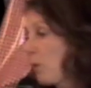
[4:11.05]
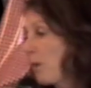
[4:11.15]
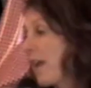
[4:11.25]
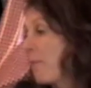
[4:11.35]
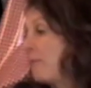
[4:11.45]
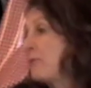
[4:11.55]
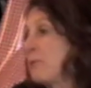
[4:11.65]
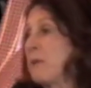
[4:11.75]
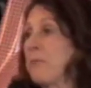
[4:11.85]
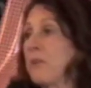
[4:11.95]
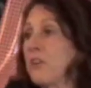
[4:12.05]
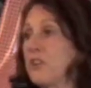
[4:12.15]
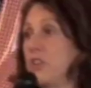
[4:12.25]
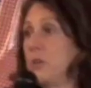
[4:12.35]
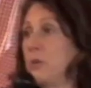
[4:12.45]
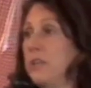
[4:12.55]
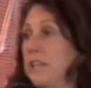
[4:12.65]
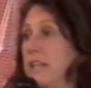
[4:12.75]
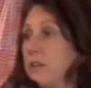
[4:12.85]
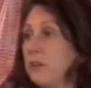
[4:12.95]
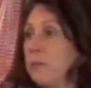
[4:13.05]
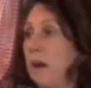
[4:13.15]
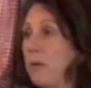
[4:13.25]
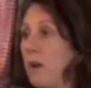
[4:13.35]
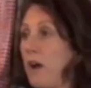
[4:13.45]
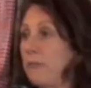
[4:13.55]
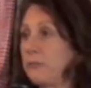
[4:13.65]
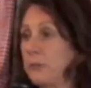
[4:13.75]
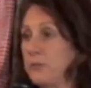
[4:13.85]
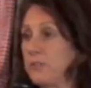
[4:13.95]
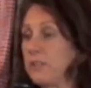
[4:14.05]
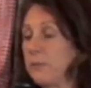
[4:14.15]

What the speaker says: what happens when people are new and eager about raw food,